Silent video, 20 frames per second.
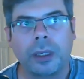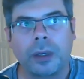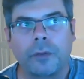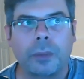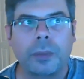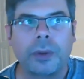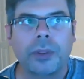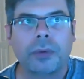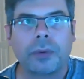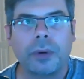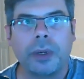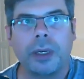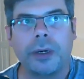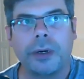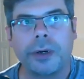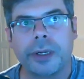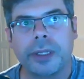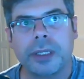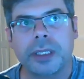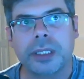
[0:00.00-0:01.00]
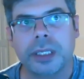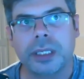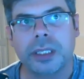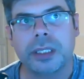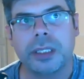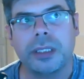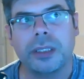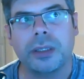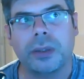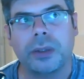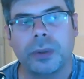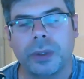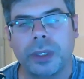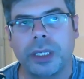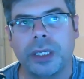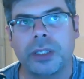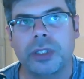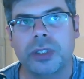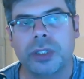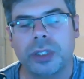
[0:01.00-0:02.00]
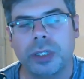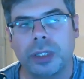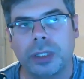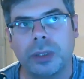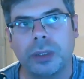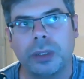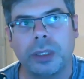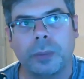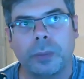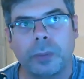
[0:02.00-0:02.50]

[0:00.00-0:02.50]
from a 360 degree circle.